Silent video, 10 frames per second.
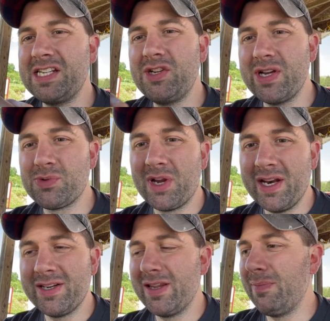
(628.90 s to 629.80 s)
say too, as we're
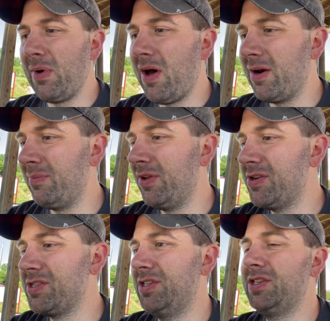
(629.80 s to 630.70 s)
getting to the bottom,
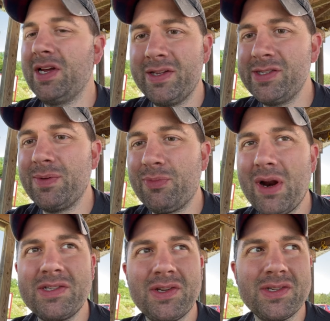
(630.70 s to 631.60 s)
there's tons of
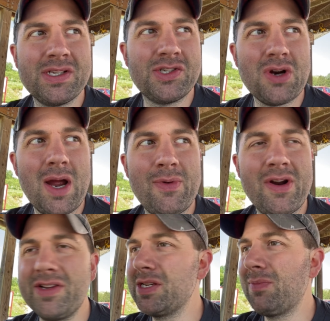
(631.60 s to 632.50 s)
pretzels and
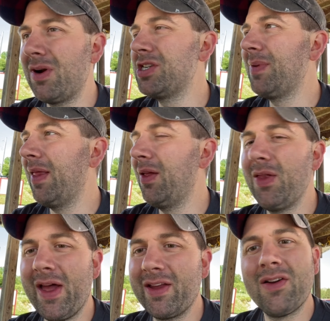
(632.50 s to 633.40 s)
strawberries and marshmallow
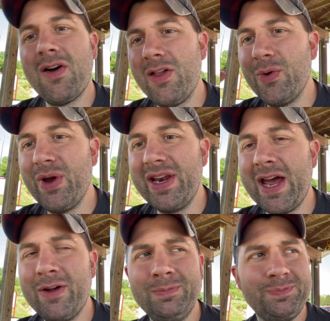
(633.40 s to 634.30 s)
like all the way
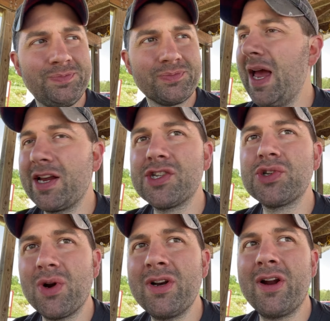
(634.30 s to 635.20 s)
down.
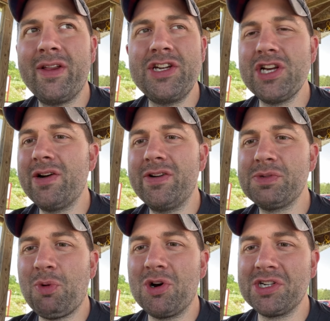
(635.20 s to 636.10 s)
Extraordinarily generous
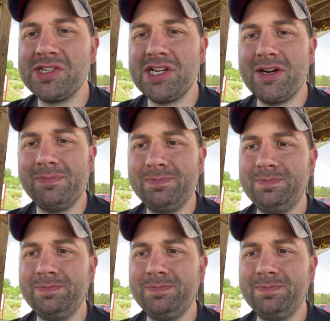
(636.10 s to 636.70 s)
portions here.